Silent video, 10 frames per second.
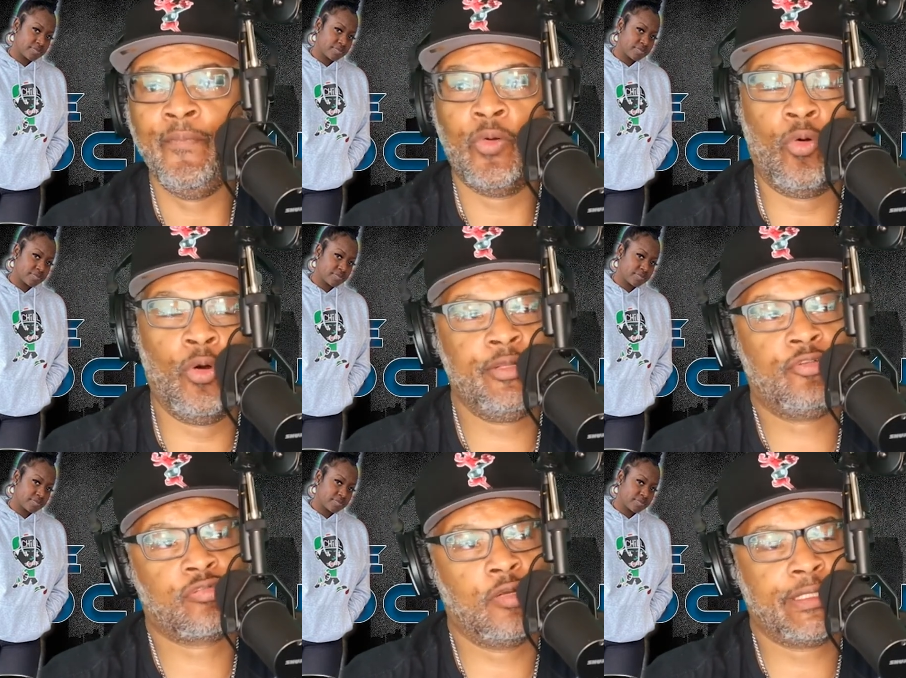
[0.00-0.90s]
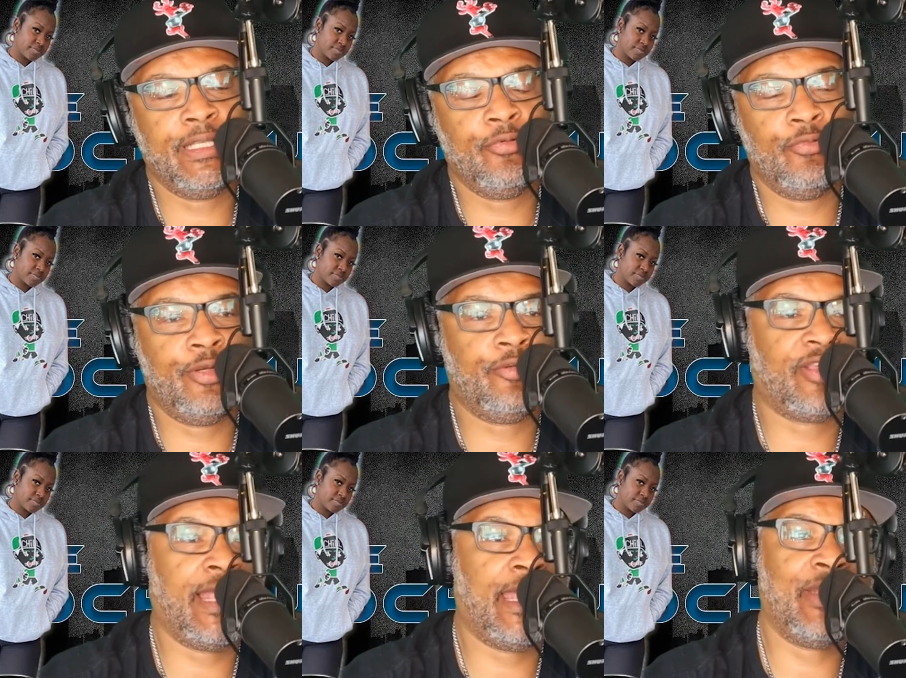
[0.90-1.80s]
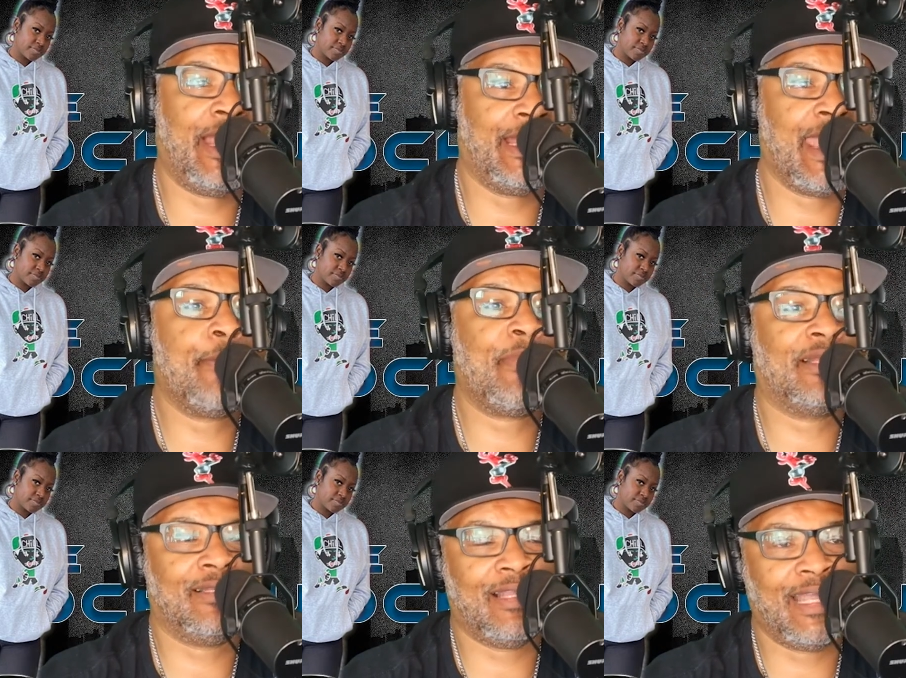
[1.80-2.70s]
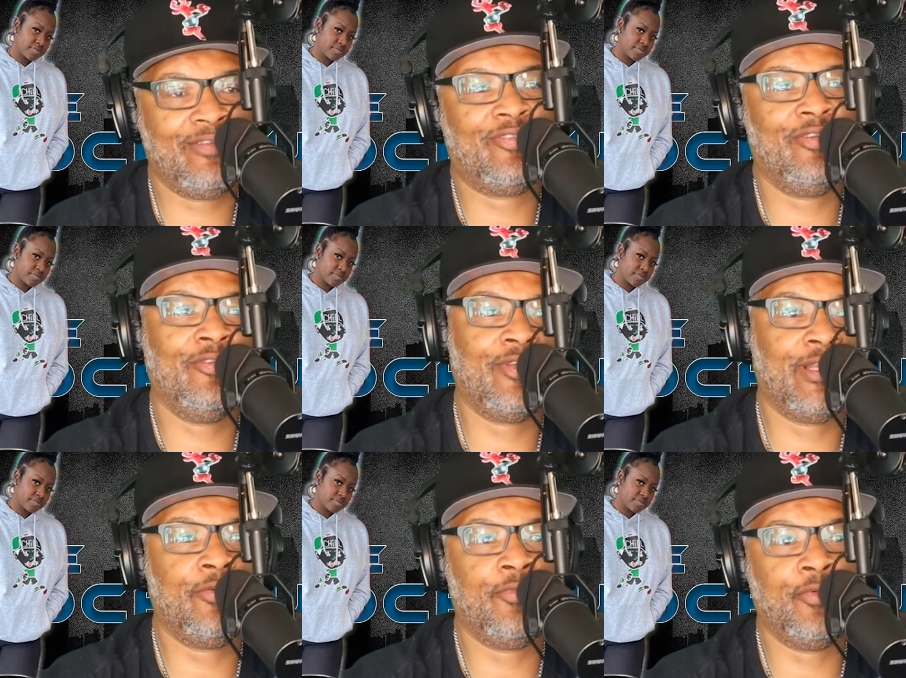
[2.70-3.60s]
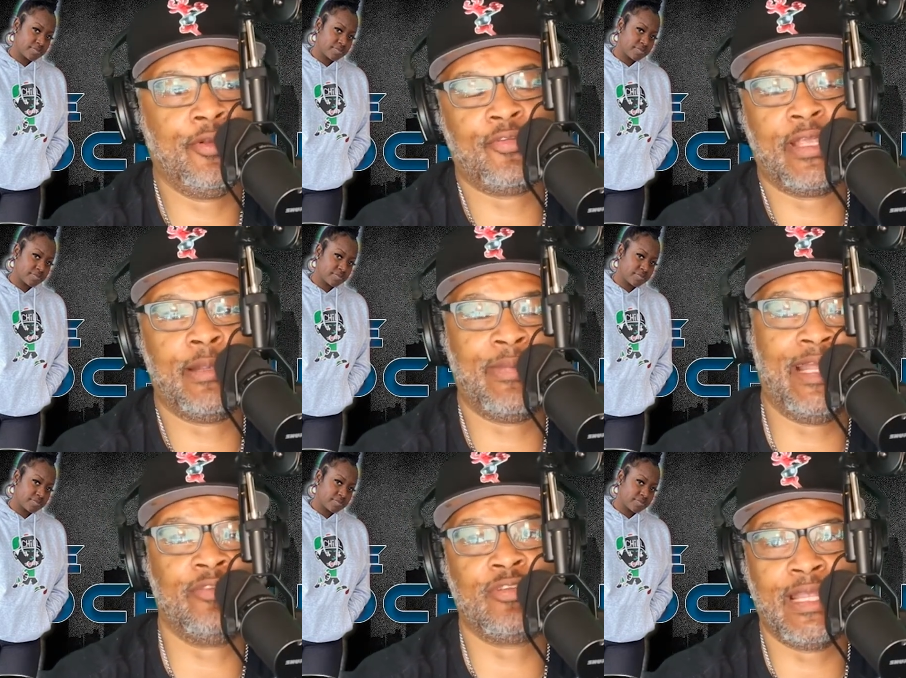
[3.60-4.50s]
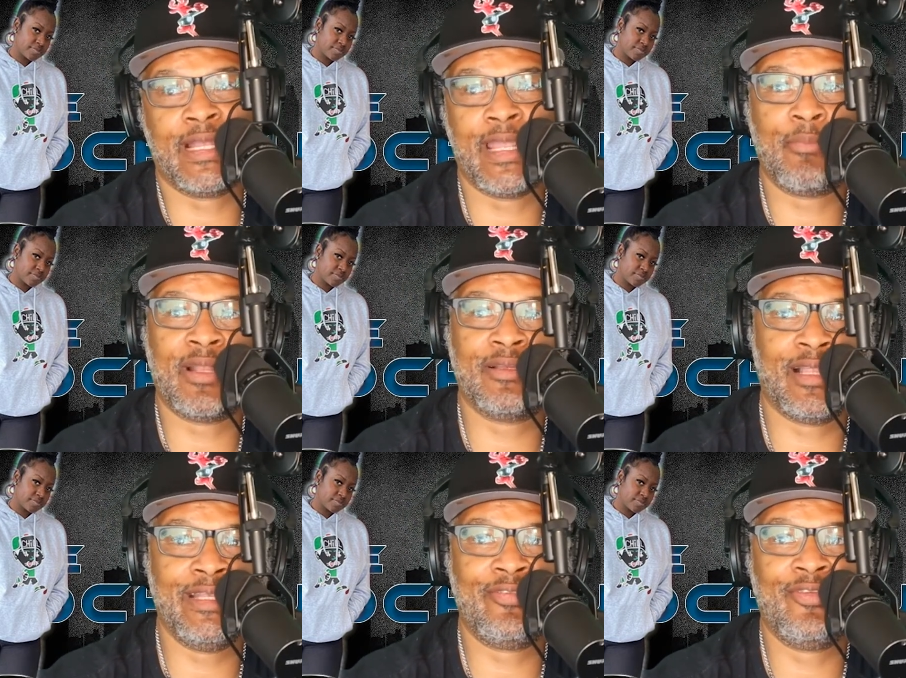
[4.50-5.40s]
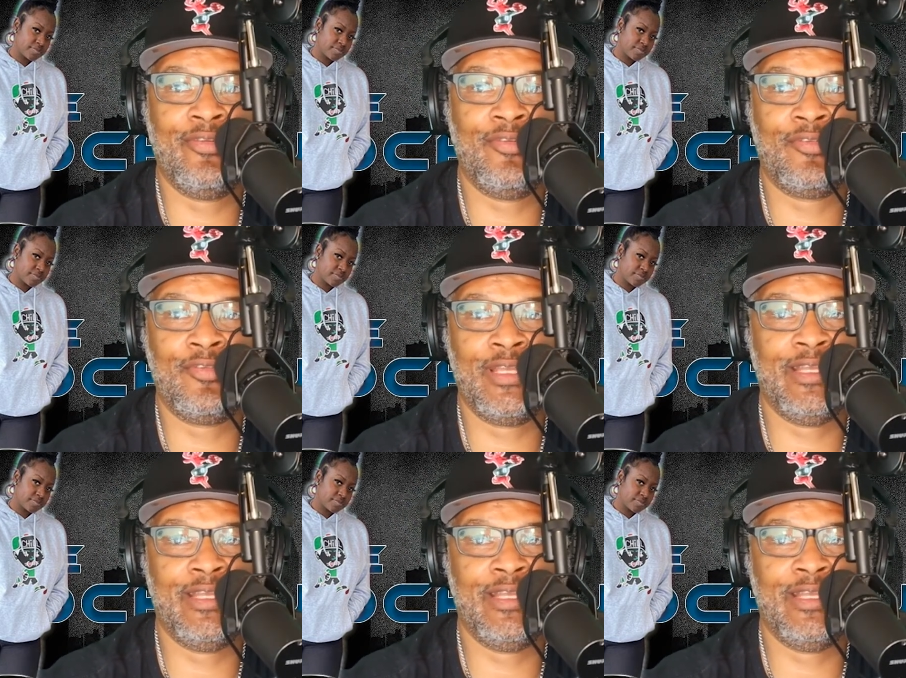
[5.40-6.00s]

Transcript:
Speaker 1: on the truck in the wintertime, and I got my license in the wintertime. Actually, I got my license in